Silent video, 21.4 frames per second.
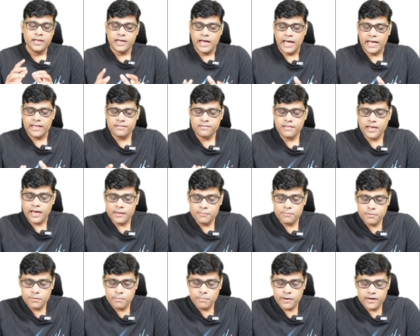as I
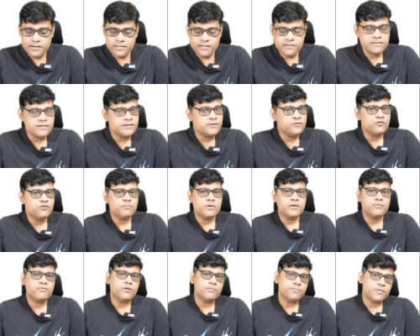prepared this
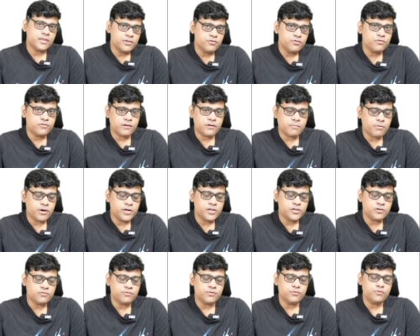resume from the user
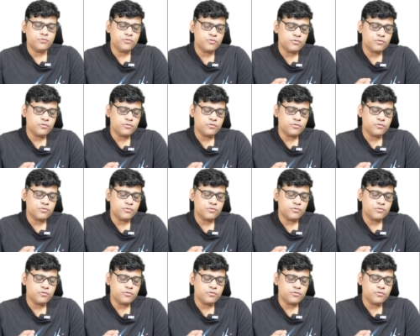point of view,